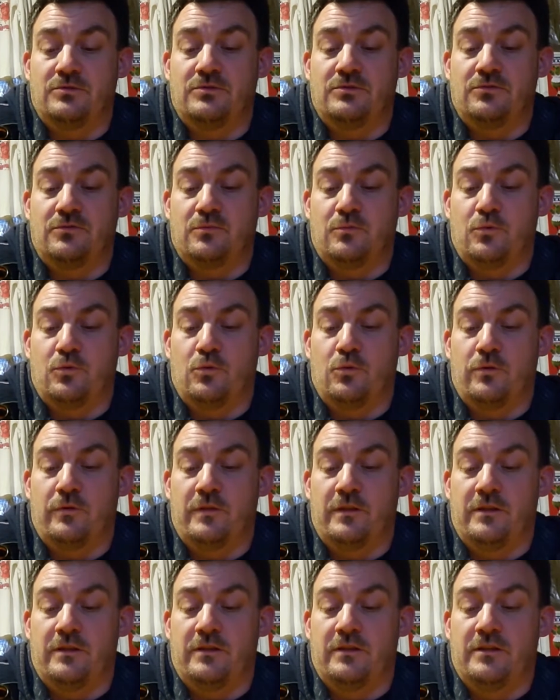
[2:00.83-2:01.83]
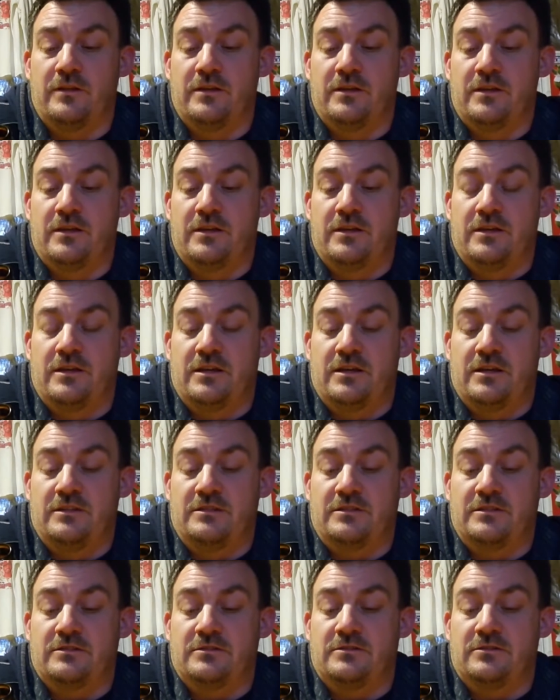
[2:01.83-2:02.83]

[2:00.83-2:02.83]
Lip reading: to more than just